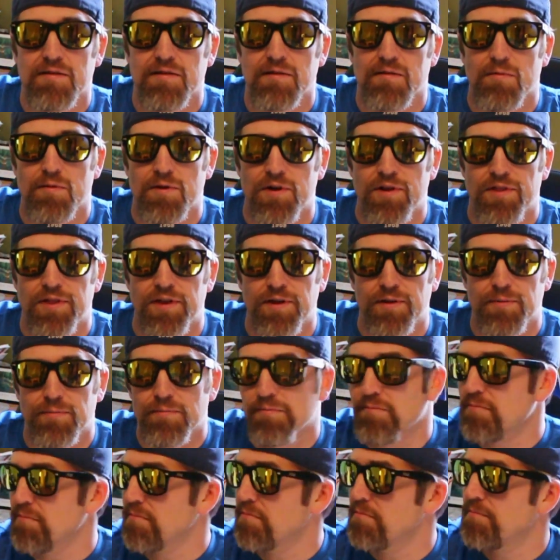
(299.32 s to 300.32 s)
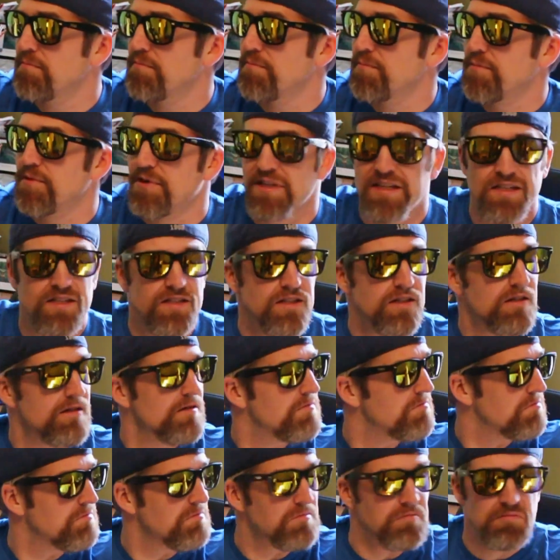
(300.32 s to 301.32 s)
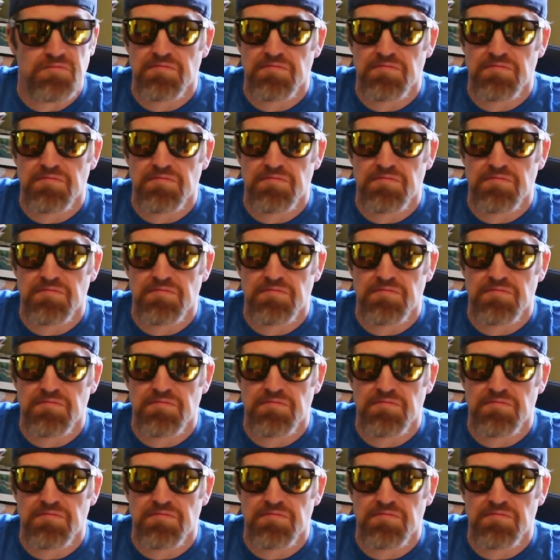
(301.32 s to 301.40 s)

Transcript: What do you think? Decent?